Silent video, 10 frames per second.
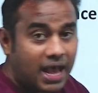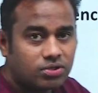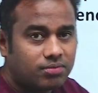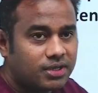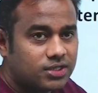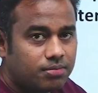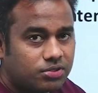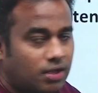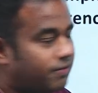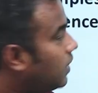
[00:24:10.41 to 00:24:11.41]
some examples
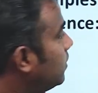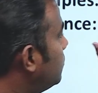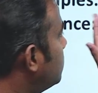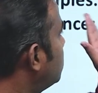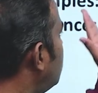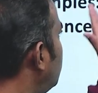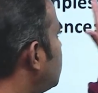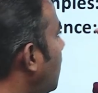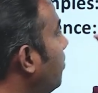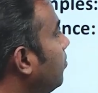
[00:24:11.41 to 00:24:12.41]
of all these things. So
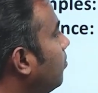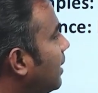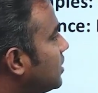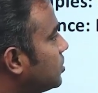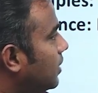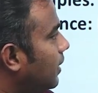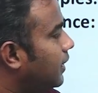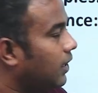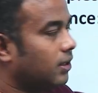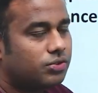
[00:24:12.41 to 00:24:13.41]
some, much, little.